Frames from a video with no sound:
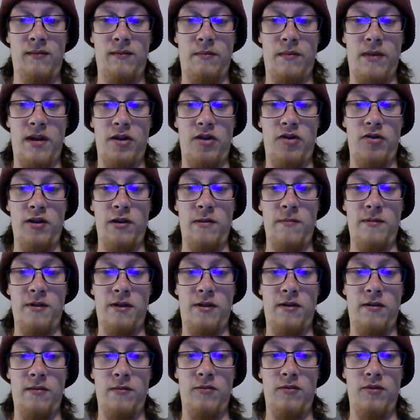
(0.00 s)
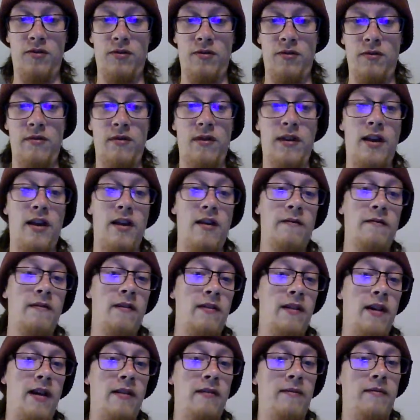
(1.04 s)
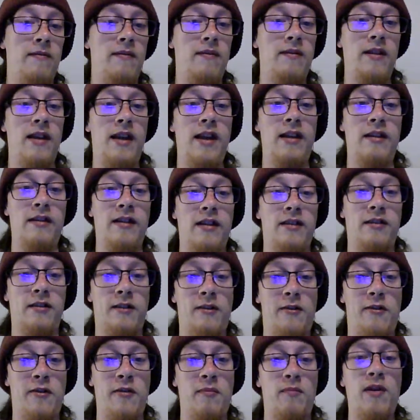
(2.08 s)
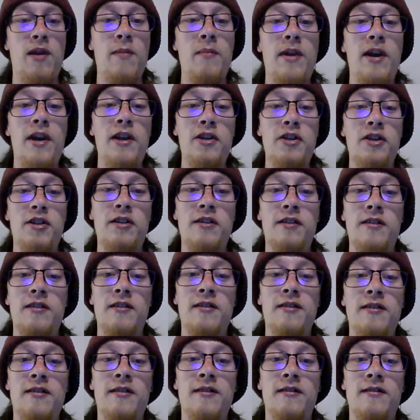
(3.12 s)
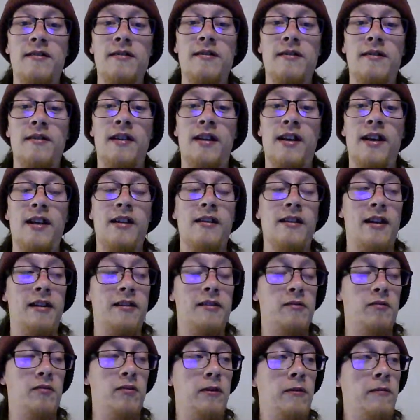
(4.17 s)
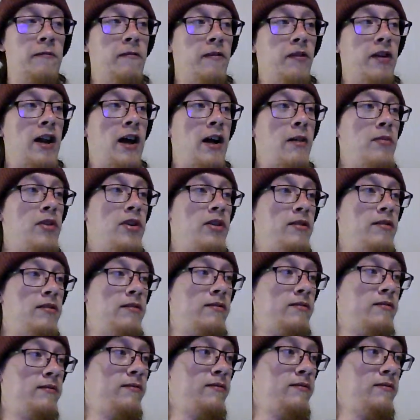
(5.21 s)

My dreams come true. Yeah, hey, that's called a premonition. That's a real phenomena.